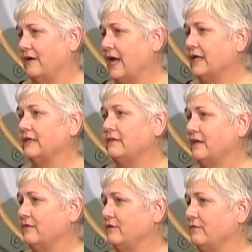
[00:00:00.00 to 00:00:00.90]
I can tell
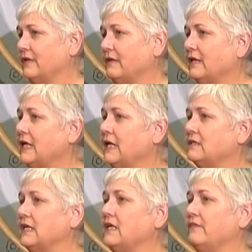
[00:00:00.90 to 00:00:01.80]
you that the
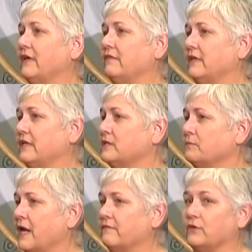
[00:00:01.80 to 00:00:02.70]
kids, anything that gets
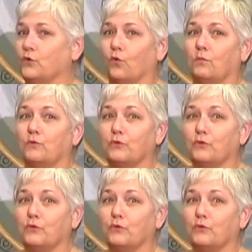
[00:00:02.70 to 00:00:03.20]
them out of the normal